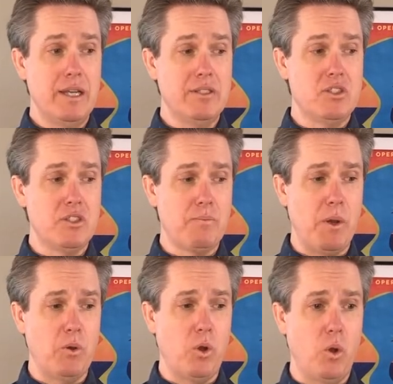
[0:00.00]
It's just
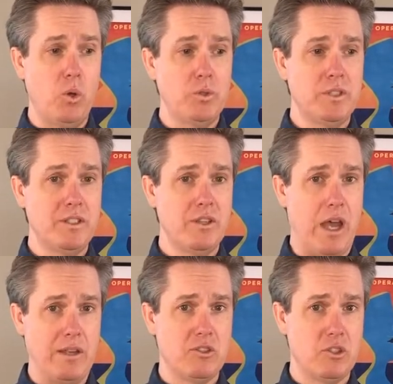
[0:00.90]
about holding
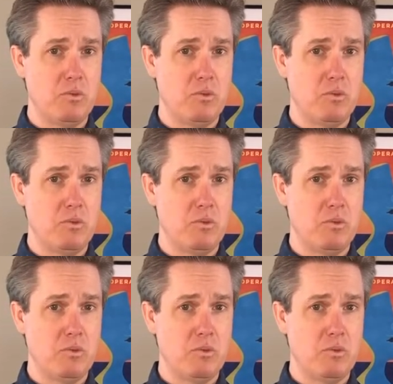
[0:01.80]
that